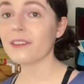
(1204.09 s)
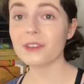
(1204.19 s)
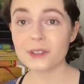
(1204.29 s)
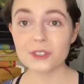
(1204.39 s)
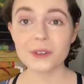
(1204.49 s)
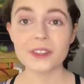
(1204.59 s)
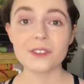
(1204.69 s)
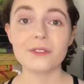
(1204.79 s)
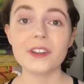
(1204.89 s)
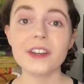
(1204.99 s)
If you enjoyed
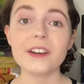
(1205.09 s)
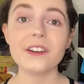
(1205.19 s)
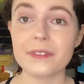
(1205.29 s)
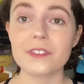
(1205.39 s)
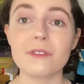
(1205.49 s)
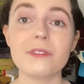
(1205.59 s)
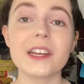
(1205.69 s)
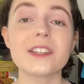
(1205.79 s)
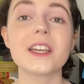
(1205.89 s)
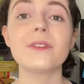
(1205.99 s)
this video, don't
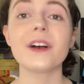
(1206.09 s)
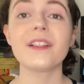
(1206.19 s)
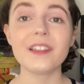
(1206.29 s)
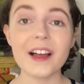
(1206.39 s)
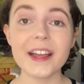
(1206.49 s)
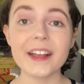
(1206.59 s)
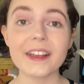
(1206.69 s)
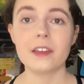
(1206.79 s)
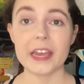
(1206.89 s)
forget to give it a like.